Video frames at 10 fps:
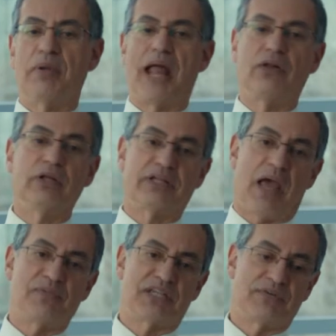But not only a
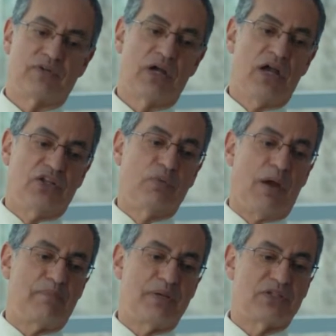time saver, there
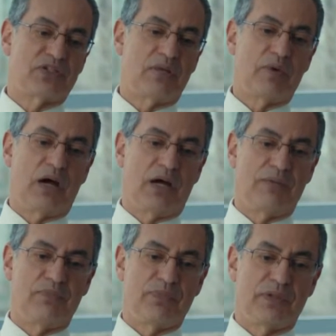might be some
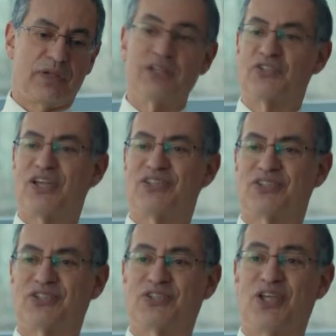uh, insight
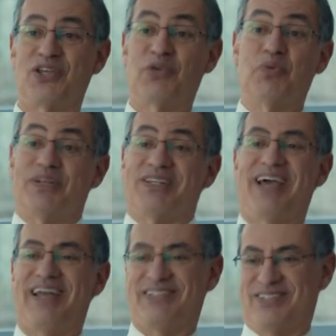that you wouldn't
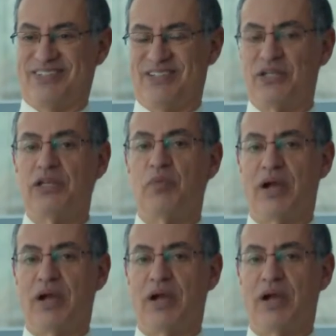get you